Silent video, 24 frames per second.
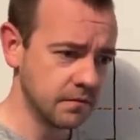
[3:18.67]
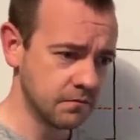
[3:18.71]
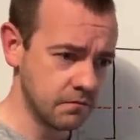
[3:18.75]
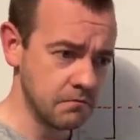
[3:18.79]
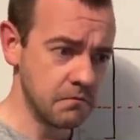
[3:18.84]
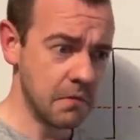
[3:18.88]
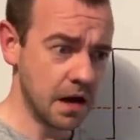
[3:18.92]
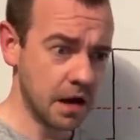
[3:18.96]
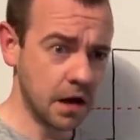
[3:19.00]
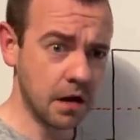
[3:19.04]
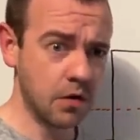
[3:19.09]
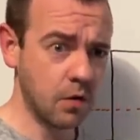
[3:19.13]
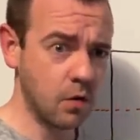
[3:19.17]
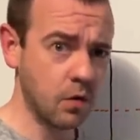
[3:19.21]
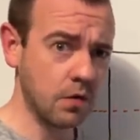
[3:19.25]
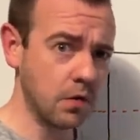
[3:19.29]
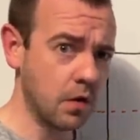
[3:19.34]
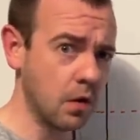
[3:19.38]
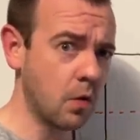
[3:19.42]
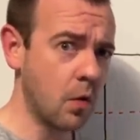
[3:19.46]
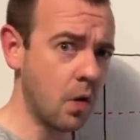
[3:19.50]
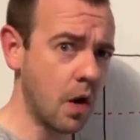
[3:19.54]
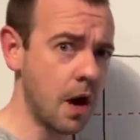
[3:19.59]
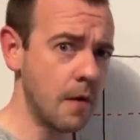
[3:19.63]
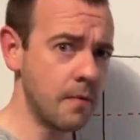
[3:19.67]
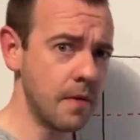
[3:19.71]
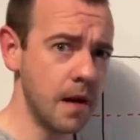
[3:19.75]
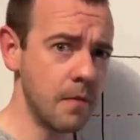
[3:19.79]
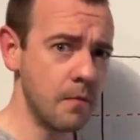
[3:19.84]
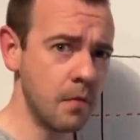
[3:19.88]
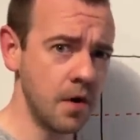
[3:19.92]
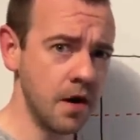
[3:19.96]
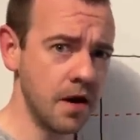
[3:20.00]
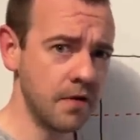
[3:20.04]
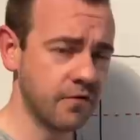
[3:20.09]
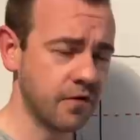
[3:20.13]
make quite a bit of
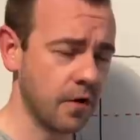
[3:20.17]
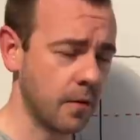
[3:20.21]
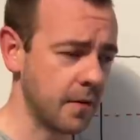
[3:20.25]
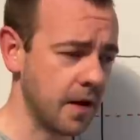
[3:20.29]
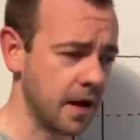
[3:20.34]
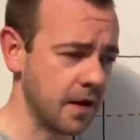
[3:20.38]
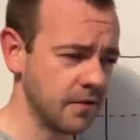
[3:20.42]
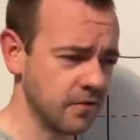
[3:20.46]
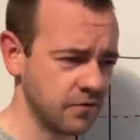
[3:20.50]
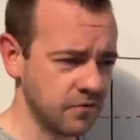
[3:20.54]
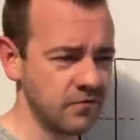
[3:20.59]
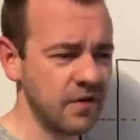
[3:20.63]
money from it,